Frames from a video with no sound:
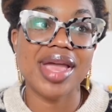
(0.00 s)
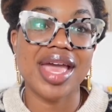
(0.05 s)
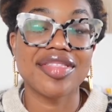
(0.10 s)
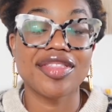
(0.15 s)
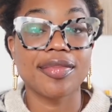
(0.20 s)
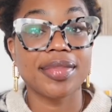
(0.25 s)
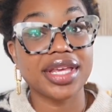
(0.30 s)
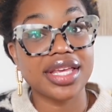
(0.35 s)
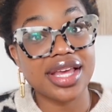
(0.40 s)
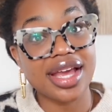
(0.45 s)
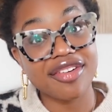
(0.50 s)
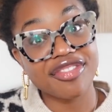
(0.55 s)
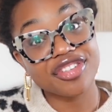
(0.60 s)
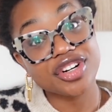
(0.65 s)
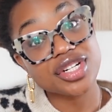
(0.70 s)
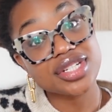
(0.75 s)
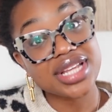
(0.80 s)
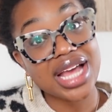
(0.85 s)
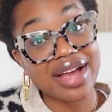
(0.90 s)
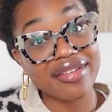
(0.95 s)
and the
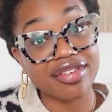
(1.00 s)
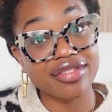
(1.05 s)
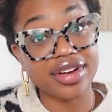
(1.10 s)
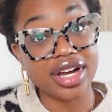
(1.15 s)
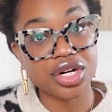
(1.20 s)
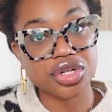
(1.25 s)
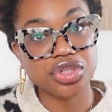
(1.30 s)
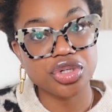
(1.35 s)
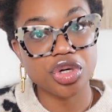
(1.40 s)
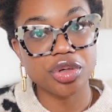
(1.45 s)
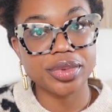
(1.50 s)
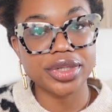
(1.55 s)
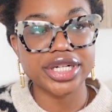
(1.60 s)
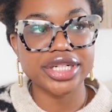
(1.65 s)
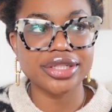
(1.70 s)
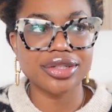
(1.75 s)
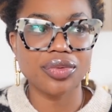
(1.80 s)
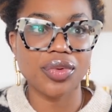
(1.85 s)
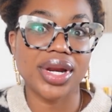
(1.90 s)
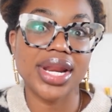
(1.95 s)
first half of
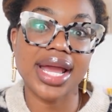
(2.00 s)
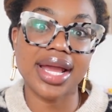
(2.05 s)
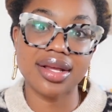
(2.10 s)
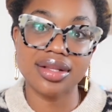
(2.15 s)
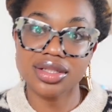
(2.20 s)
October when